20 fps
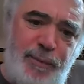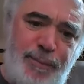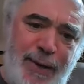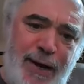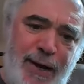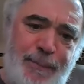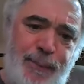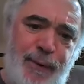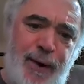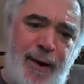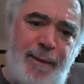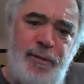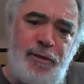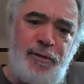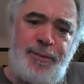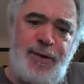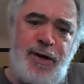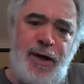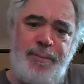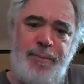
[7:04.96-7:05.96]
the main problem
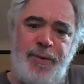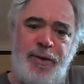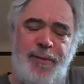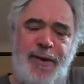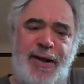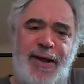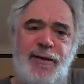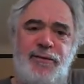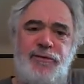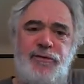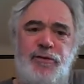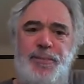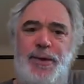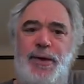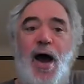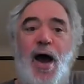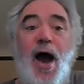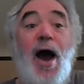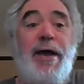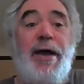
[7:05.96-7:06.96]
of monopoly now to
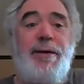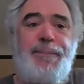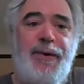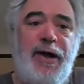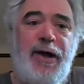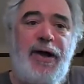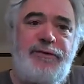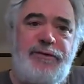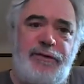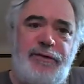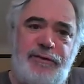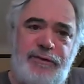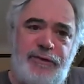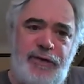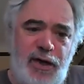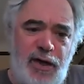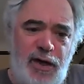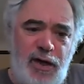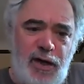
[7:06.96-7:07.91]
be high prices,